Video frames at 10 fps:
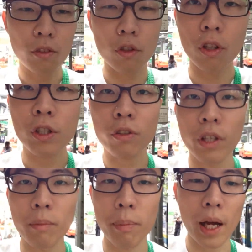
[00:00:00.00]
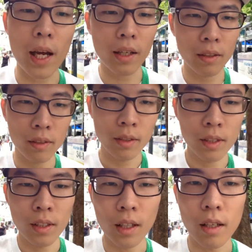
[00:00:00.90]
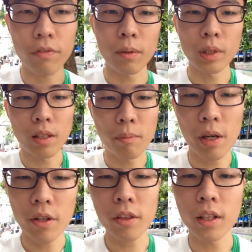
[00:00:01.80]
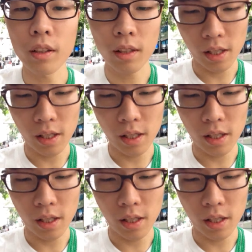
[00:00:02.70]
drawstring bag uh, from the marathon